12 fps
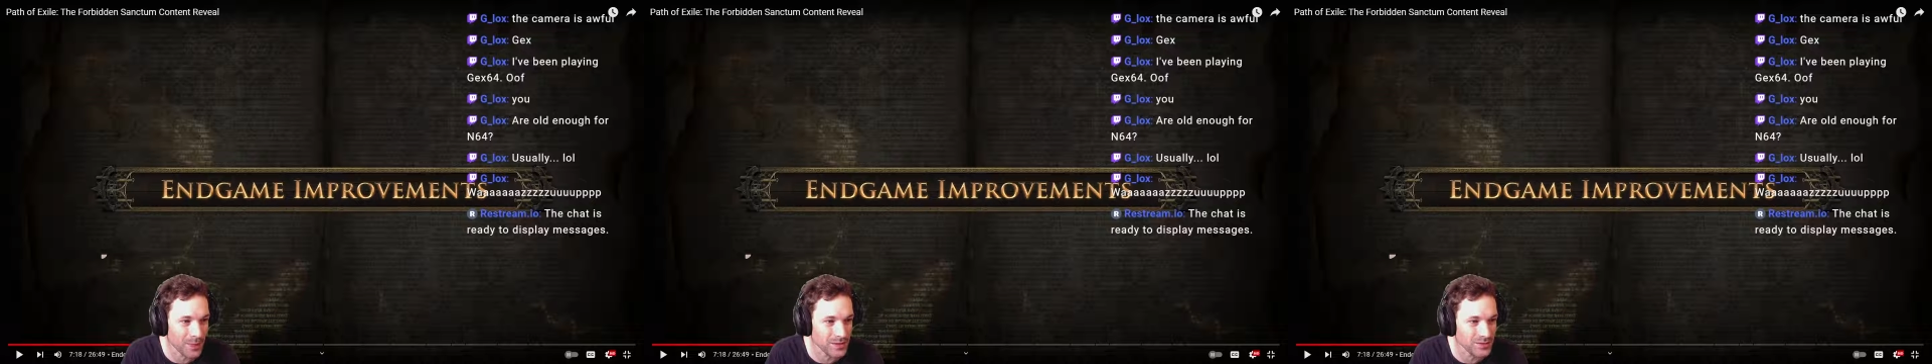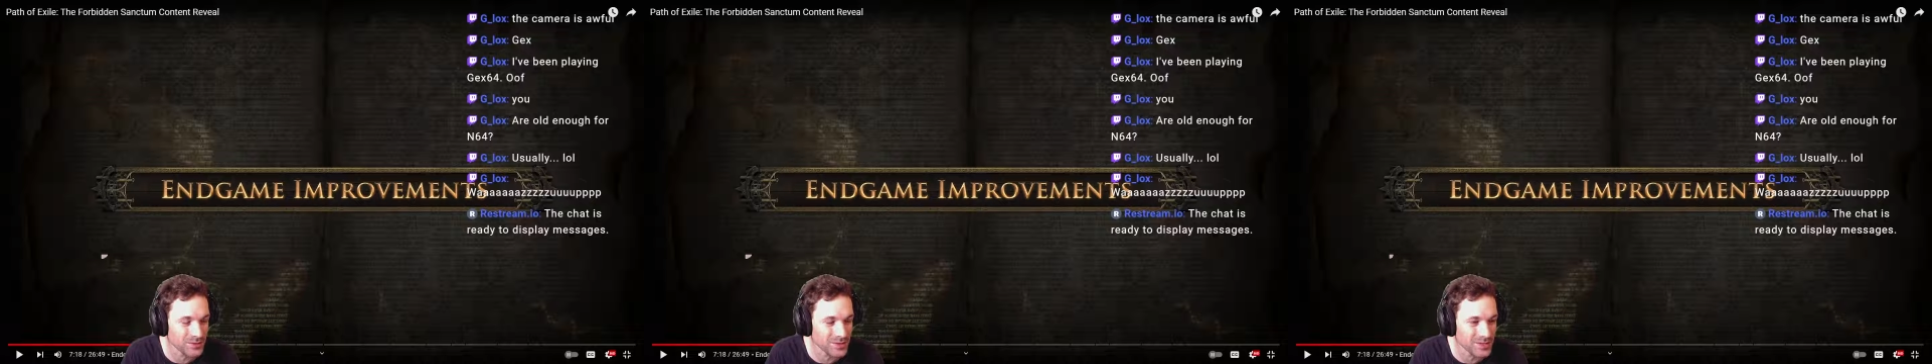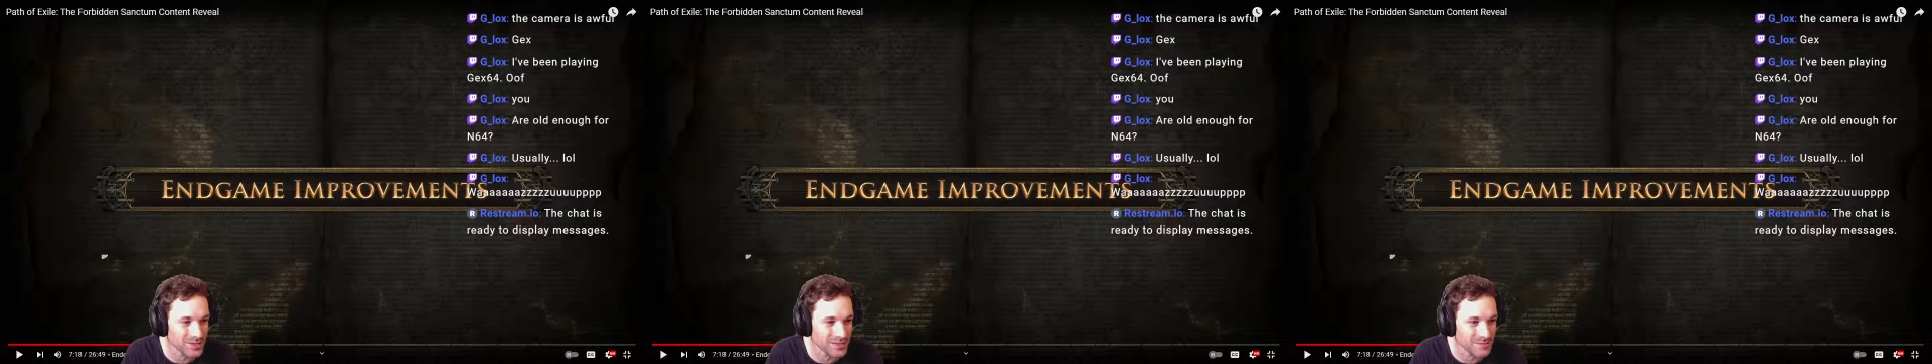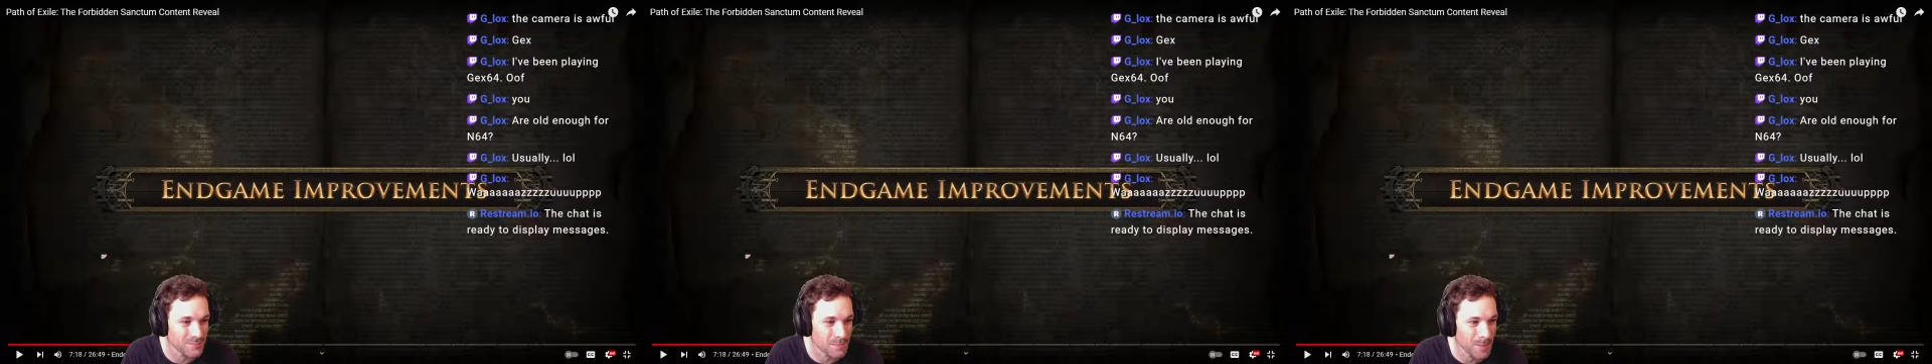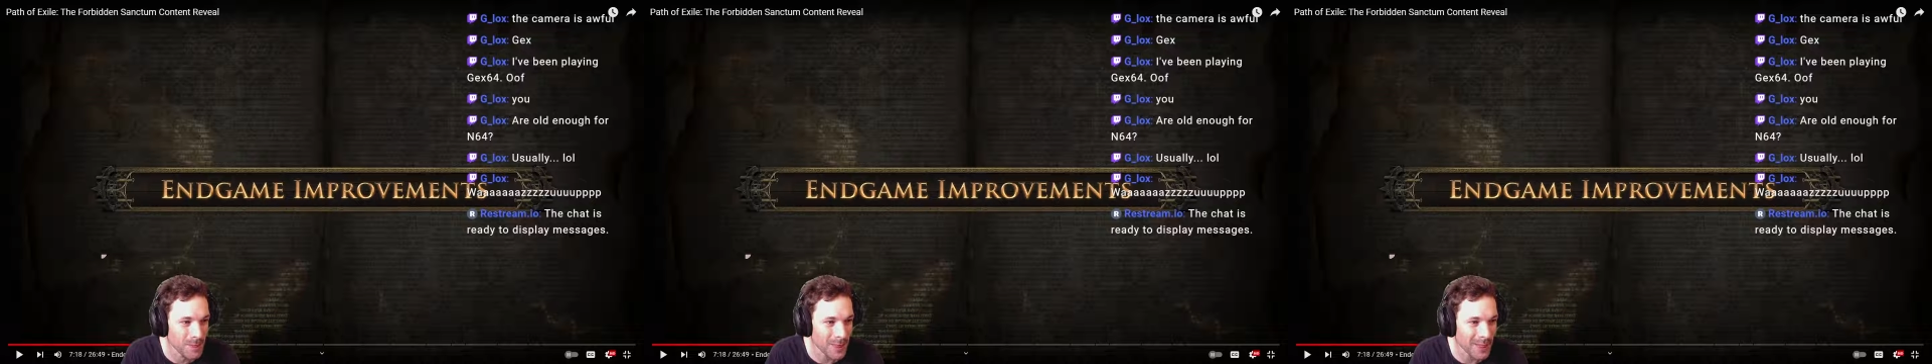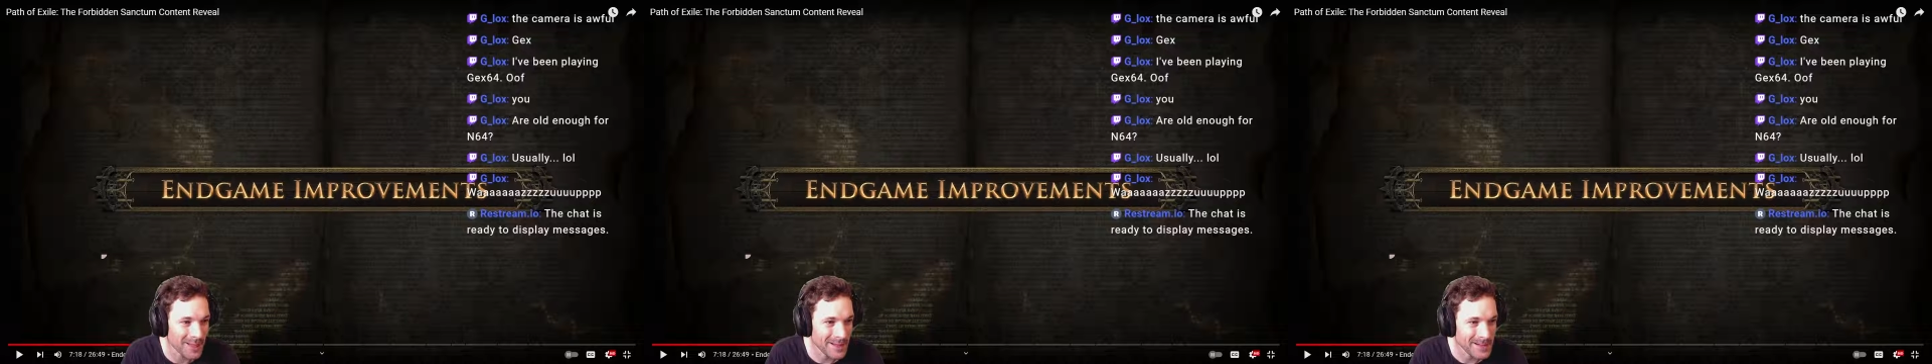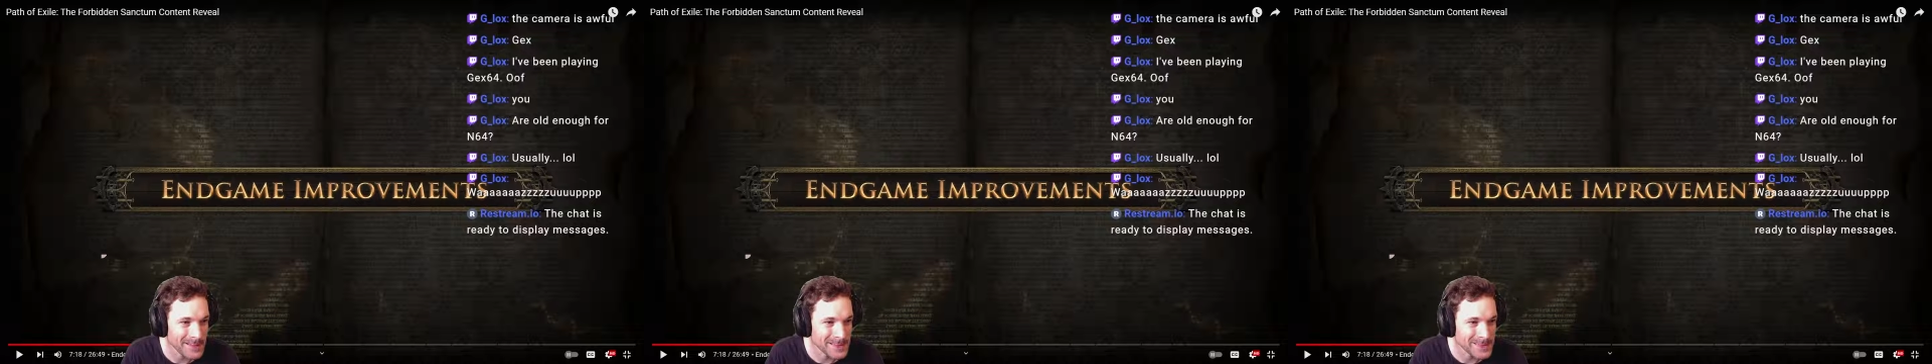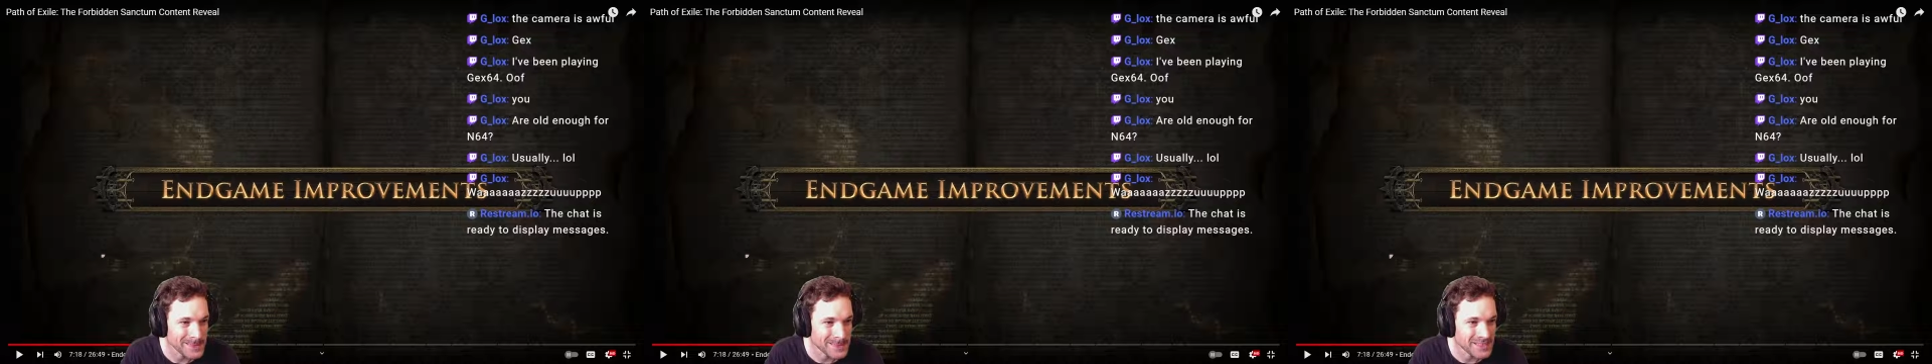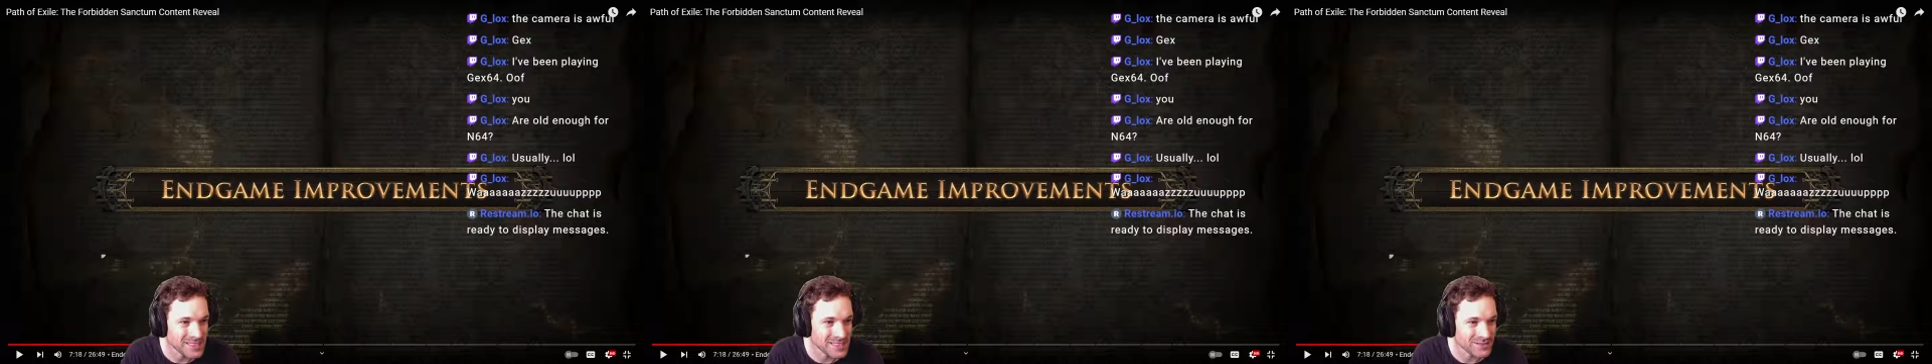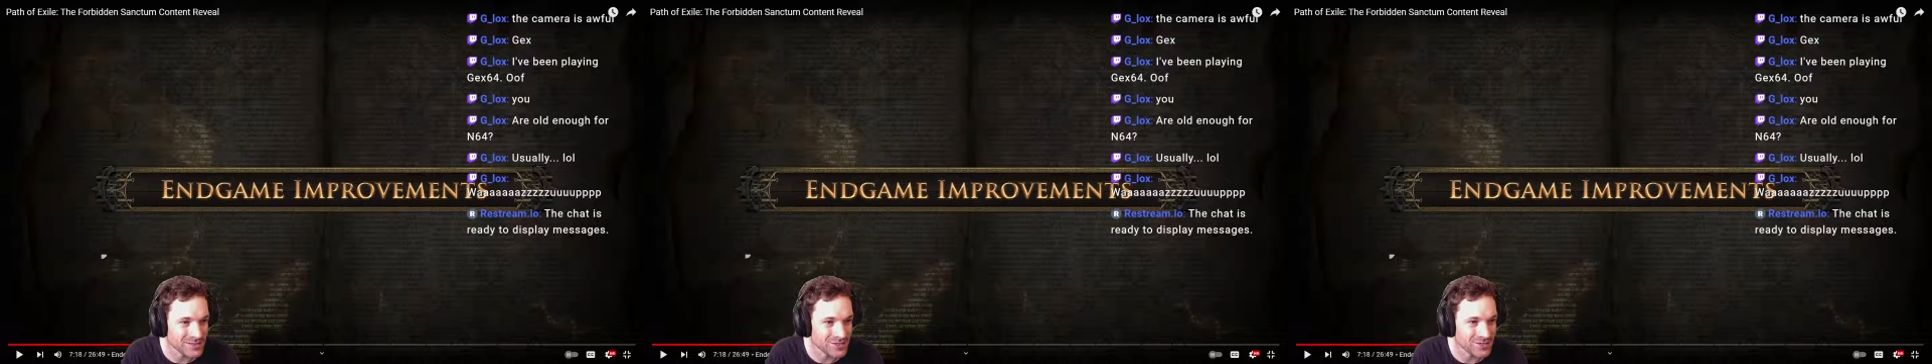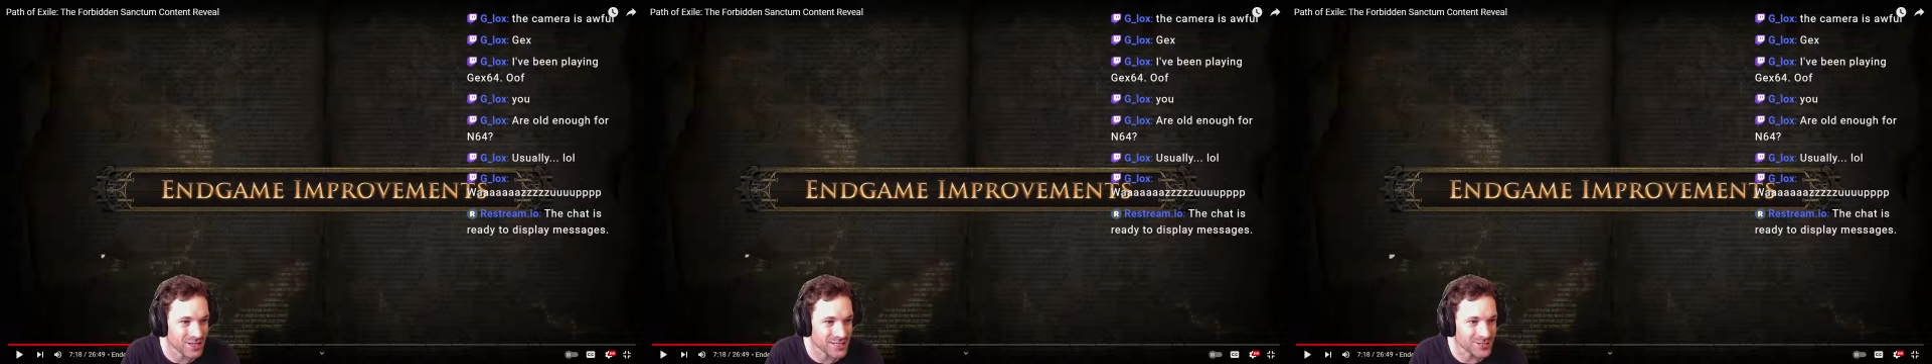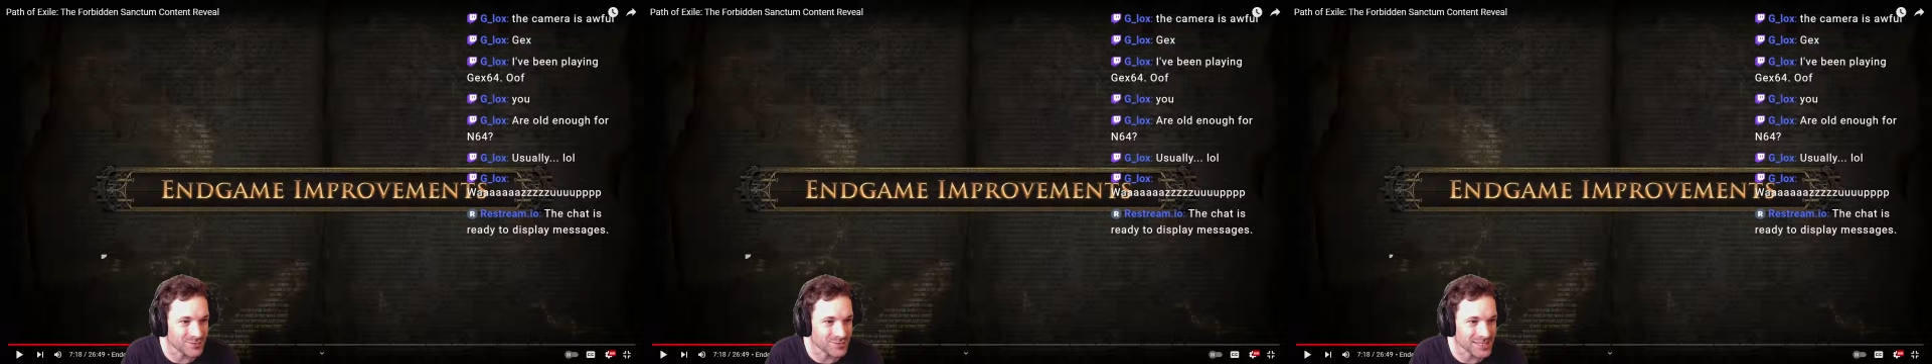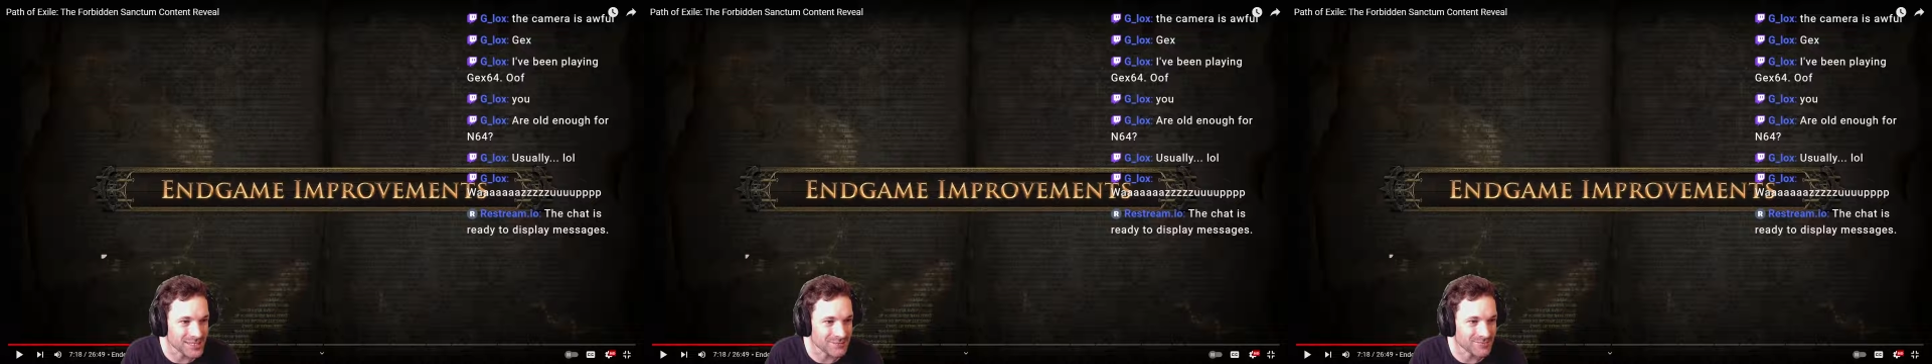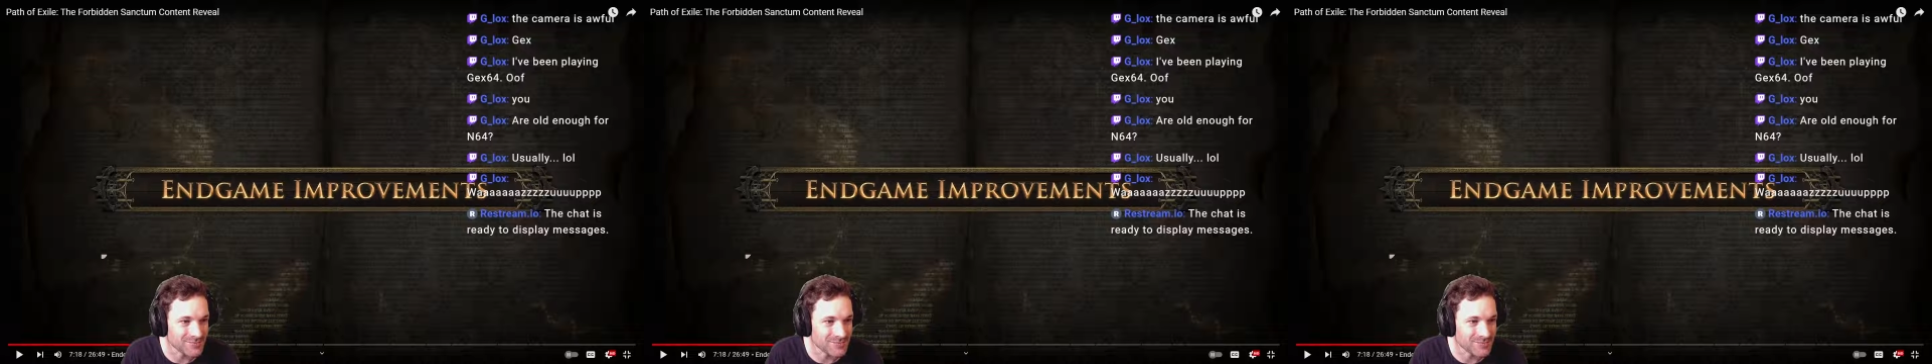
this was the... He was trying to be...